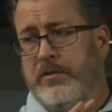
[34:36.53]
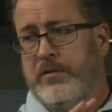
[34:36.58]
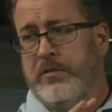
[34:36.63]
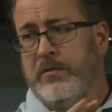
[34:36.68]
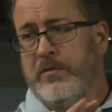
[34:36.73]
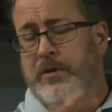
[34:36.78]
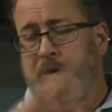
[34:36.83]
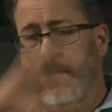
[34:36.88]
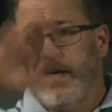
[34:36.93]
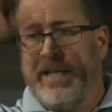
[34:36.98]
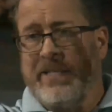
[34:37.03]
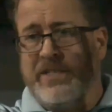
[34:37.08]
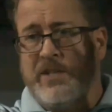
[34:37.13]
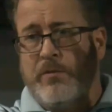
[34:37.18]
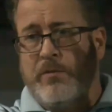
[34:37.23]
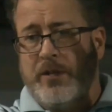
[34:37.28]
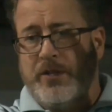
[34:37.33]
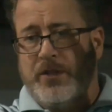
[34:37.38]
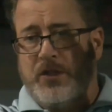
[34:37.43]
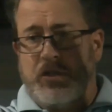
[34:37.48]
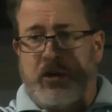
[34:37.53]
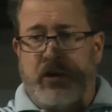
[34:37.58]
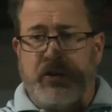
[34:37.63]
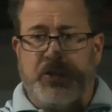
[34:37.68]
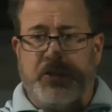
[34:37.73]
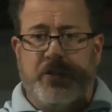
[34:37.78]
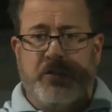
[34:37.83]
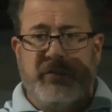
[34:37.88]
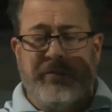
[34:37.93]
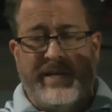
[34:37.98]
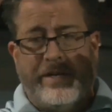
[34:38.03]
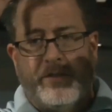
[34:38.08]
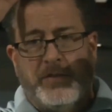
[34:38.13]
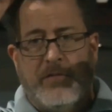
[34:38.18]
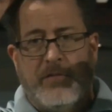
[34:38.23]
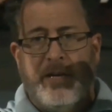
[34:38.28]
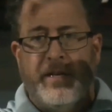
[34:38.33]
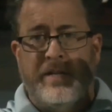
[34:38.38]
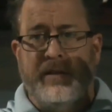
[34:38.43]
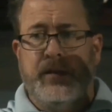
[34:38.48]
well, I guess it really starts there in the
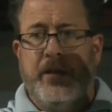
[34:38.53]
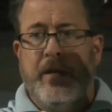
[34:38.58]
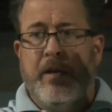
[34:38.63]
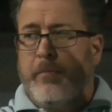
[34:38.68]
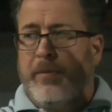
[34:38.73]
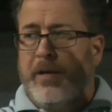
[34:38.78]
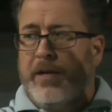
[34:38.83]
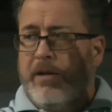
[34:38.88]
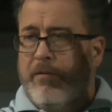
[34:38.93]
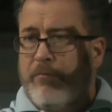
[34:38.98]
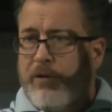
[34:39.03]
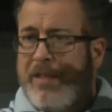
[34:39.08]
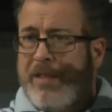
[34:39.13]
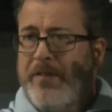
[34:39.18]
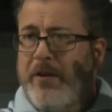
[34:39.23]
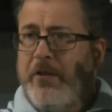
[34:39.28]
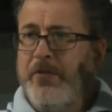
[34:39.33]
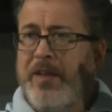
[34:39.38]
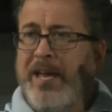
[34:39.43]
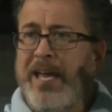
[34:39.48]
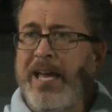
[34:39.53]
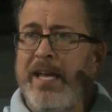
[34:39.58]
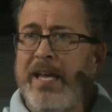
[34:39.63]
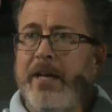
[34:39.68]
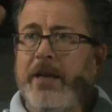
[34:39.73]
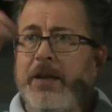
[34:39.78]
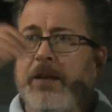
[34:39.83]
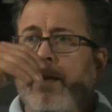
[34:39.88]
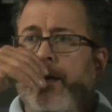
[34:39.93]
Mediterranean. But right there at the head,